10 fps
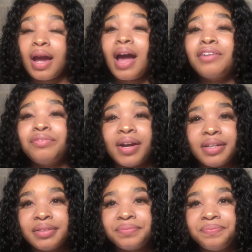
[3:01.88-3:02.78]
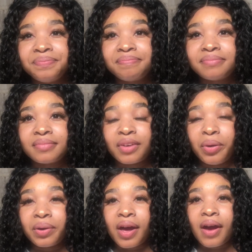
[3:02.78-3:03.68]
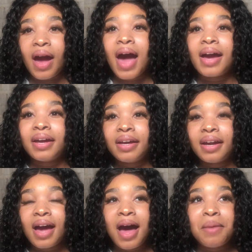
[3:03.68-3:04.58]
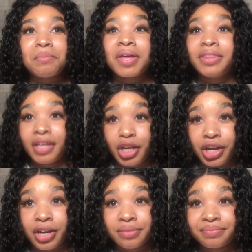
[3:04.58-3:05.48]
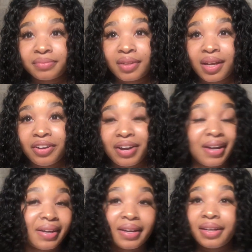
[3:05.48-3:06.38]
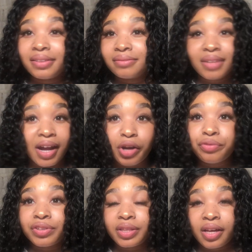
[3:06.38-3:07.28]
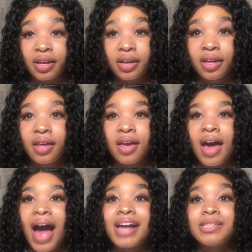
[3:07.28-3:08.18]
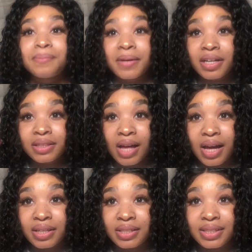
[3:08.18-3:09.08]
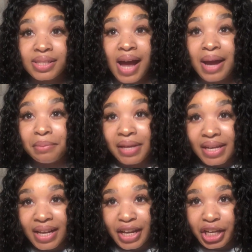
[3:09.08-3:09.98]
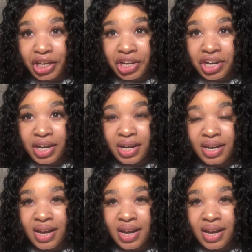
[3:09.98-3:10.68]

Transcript: I write. Okay, I am a thinker, right? I overthink. I spend a lot of the time in here,